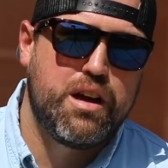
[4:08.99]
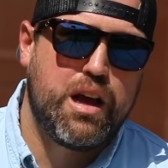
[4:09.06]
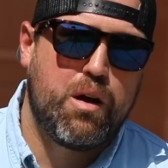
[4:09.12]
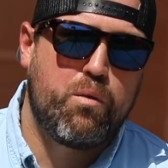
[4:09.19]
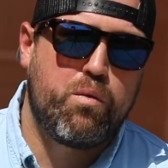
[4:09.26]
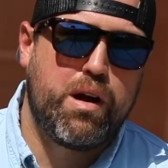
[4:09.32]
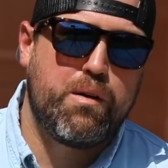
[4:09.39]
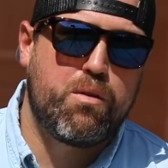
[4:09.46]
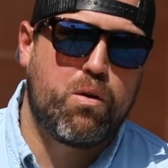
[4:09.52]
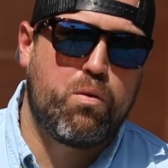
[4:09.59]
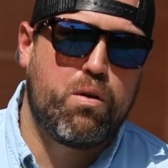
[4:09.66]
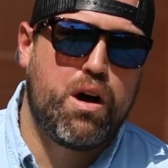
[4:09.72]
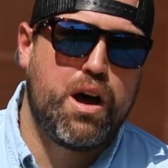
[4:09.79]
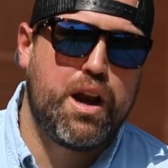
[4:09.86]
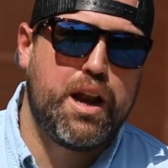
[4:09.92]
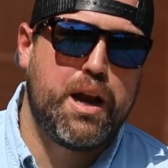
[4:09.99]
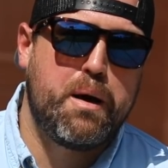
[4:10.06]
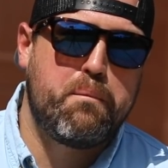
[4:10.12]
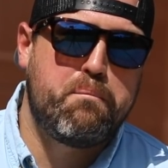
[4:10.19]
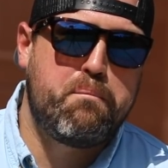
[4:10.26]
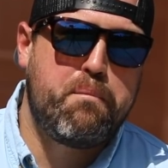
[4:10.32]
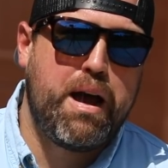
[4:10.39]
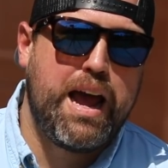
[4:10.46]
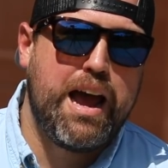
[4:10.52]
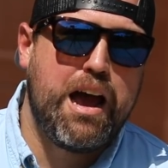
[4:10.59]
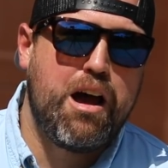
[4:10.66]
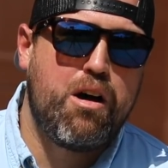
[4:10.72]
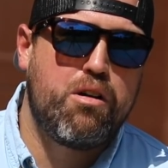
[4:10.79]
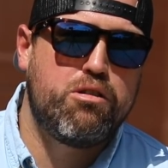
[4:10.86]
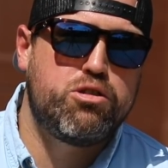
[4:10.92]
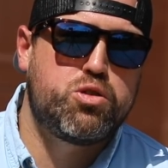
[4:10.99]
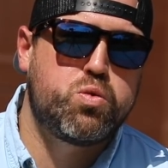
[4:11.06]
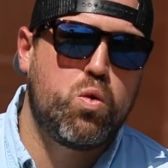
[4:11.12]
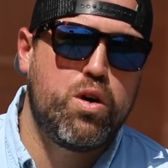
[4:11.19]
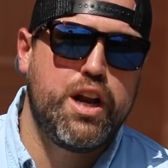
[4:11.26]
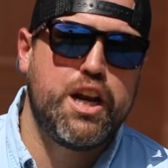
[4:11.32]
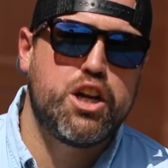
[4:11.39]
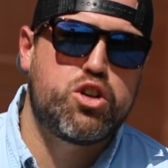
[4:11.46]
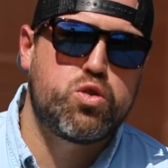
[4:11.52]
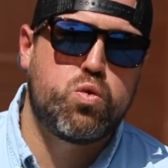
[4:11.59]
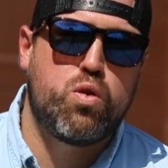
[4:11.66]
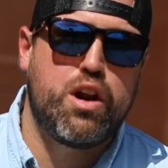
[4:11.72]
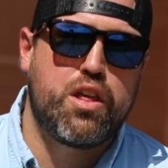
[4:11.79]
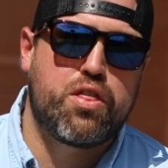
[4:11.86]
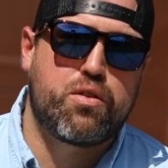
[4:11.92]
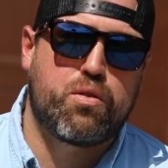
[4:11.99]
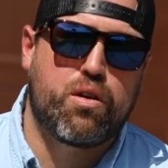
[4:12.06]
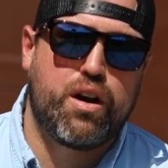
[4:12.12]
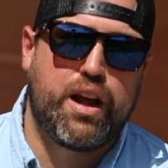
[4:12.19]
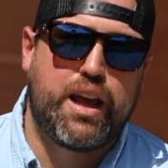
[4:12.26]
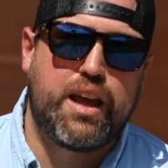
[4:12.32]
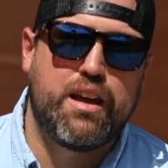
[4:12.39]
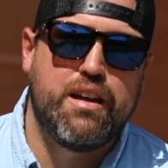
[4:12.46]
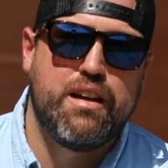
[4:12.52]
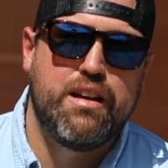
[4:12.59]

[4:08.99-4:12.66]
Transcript: And we were running about 20 to 23